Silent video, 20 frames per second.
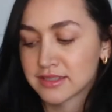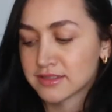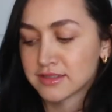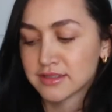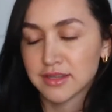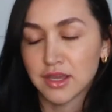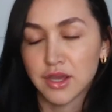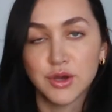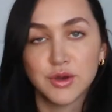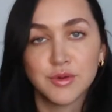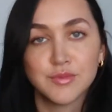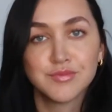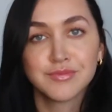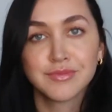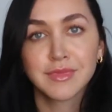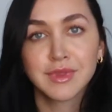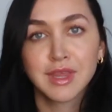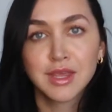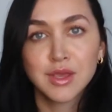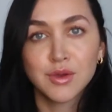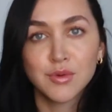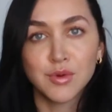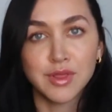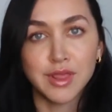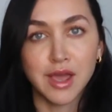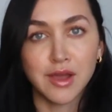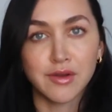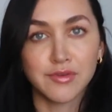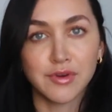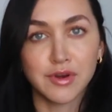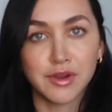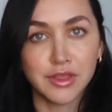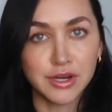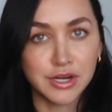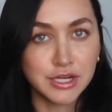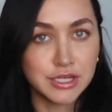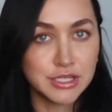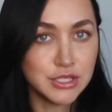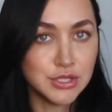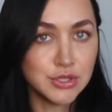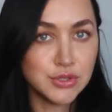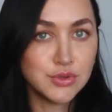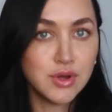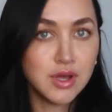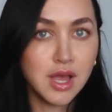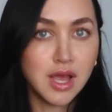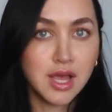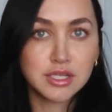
So without further ado,